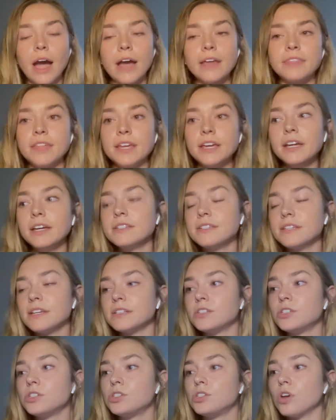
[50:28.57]
I think because
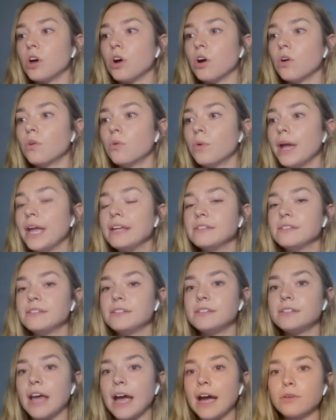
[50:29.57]
it's so, it
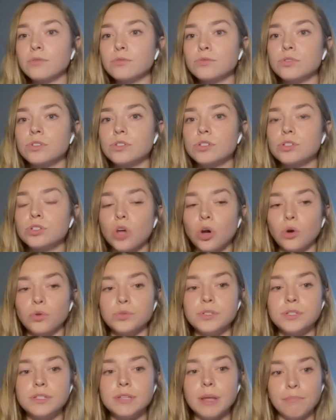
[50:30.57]
sounds so
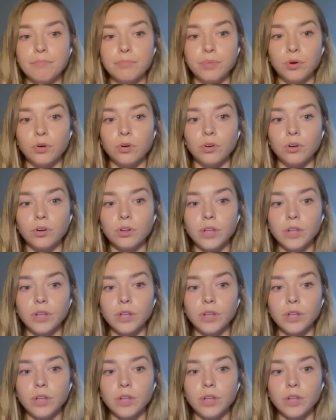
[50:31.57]
simple.